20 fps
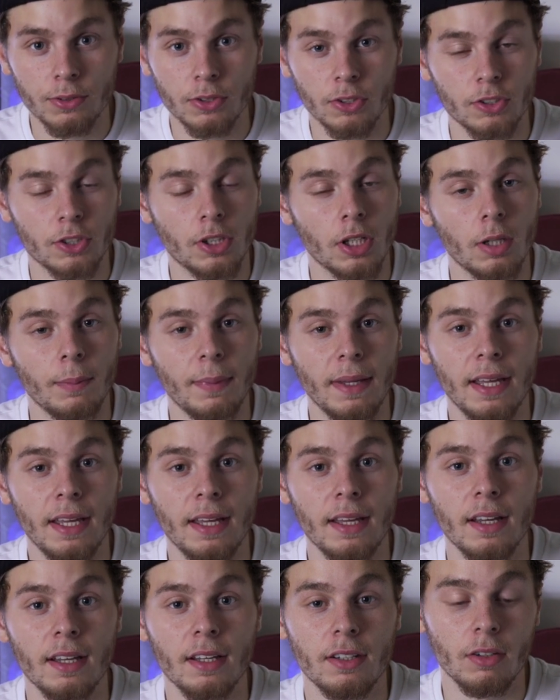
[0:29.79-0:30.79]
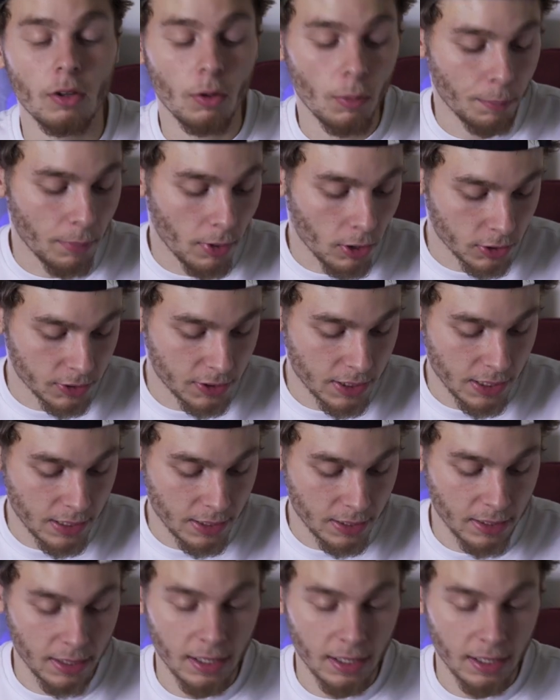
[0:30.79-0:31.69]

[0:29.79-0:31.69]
so it's going to be an unboxing